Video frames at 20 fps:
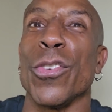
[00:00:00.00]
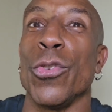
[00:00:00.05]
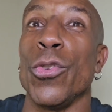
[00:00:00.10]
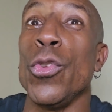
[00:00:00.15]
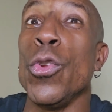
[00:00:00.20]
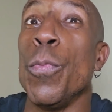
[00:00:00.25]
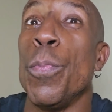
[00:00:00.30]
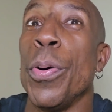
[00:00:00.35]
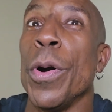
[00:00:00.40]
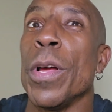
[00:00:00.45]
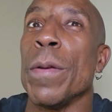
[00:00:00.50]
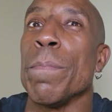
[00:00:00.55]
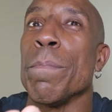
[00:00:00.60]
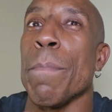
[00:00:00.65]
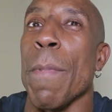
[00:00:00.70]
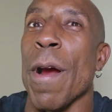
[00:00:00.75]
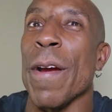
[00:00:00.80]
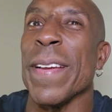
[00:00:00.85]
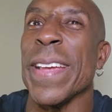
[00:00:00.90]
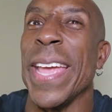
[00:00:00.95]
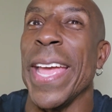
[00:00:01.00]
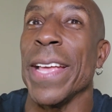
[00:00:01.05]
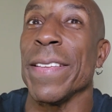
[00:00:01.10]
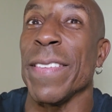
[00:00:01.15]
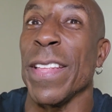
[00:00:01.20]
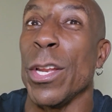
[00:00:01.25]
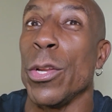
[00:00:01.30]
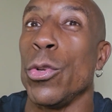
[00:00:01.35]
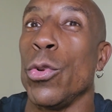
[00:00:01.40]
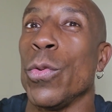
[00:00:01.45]
So you put
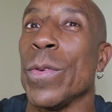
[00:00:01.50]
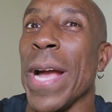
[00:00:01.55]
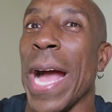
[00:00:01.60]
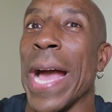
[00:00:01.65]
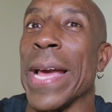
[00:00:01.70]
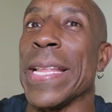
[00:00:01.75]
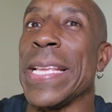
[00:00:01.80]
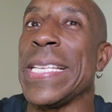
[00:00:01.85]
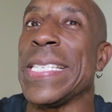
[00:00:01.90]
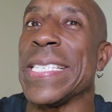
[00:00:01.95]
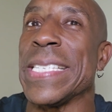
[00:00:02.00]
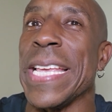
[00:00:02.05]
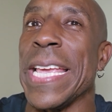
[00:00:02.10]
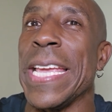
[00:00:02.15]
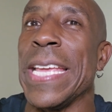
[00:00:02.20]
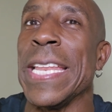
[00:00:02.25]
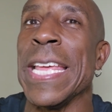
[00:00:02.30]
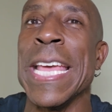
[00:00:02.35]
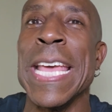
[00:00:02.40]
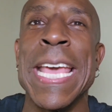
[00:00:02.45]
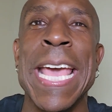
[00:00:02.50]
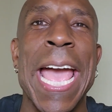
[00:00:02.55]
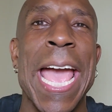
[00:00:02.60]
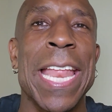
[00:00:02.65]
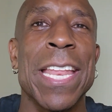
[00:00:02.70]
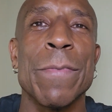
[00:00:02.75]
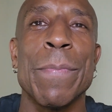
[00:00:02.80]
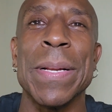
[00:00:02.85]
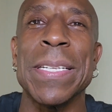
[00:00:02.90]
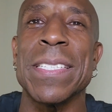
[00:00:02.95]
Marquez in a Ducati seat,
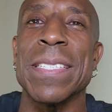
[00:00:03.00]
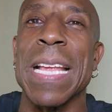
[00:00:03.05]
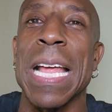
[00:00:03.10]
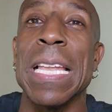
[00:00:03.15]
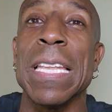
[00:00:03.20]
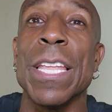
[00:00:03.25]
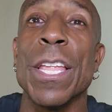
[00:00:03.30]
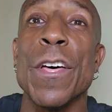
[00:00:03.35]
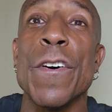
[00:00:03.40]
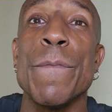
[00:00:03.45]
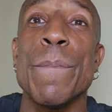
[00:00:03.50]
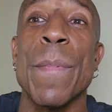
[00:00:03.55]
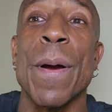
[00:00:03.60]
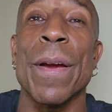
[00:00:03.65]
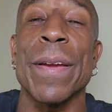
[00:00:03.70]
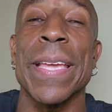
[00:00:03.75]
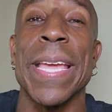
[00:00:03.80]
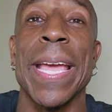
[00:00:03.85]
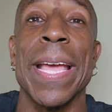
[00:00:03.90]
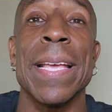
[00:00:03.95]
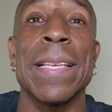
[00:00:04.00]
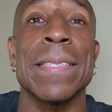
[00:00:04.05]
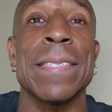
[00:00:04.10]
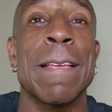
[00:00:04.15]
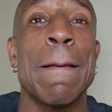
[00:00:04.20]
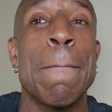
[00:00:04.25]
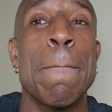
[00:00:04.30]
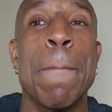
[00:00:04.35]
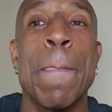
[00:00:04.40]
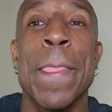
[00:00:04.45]
and as much as I love
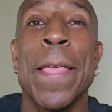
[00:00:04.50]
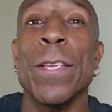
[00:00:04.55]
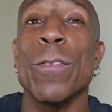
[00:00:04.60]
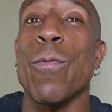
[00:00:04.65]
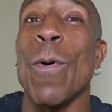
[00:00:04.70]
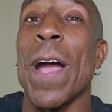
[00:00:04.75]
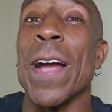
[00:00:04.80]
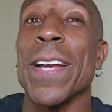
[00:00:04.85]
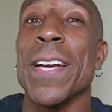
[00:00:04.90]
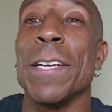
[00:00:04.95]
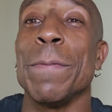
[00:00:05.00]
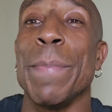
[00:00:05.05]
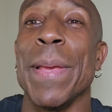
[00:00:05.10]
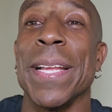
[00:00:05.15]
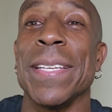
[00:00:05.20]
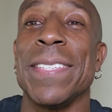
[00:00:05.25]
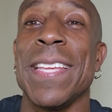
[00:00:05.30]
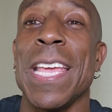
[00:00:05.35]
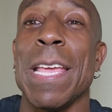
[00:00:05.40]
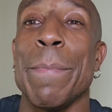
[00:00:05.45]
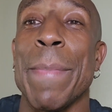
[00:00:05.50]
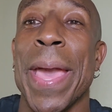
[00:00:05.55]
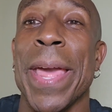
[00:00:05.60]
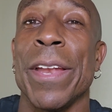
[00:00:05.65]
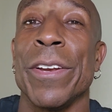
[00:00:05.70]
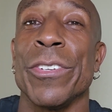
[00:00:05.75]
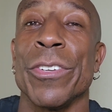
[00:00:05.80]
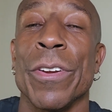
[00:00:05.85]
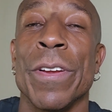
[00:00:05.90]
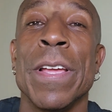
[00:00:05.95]
Marquez, this is why I couldn't be a team
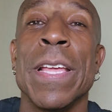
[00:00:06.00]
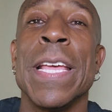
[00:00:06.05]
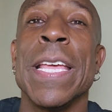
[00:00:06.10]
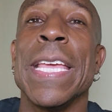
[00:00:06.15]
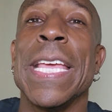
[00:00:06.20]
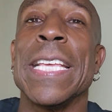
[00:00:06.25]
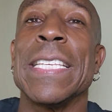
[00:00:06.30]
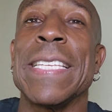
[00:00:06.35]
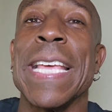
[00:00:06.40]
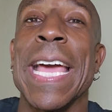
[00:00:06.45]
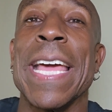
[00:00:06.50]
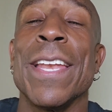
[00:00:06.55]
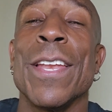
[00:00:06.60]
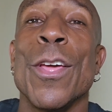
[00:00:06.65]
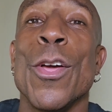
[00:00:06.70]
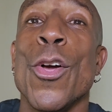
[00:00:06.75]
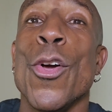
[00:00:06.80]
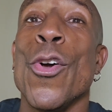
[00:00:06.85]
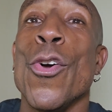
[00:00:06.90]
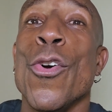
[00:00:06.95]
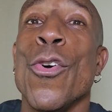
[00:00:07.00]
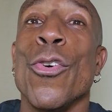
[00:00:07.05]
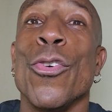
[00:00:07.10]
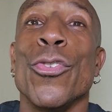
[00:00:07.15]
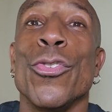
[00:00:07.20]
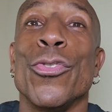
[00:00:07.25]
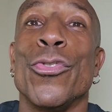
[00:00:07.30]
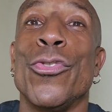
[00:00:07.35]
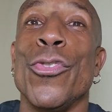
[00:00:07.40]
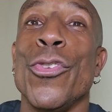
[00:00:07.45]
manager, is that
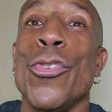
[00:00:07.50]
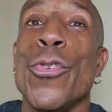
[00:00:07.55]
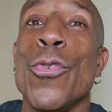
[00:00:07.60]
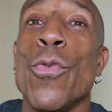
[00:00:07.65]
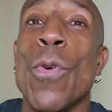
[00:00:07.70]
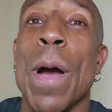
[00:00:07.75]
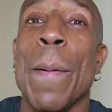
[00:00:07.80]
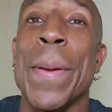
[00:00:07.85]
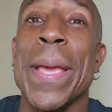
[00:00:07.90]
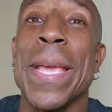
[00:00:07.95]
do you